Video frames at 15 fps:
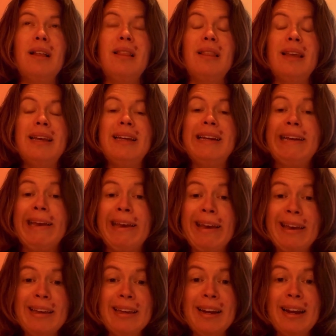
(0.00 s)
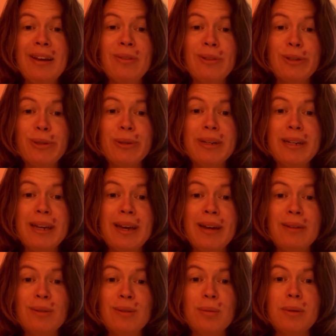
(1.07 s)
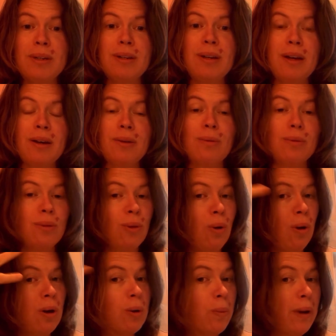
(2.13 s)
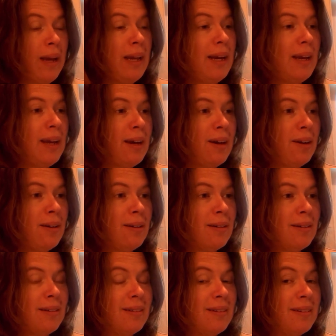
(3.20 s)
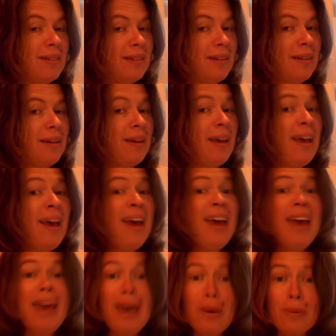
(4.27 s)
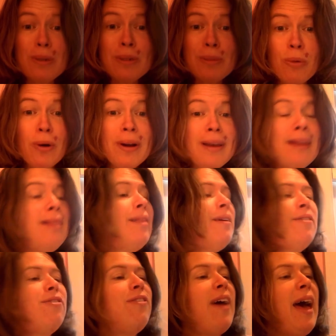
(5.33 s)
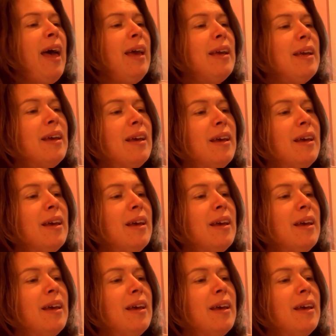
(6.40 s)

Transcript: Lady hanging out the treehouse window, long white hair. It was Morgan Le Fay.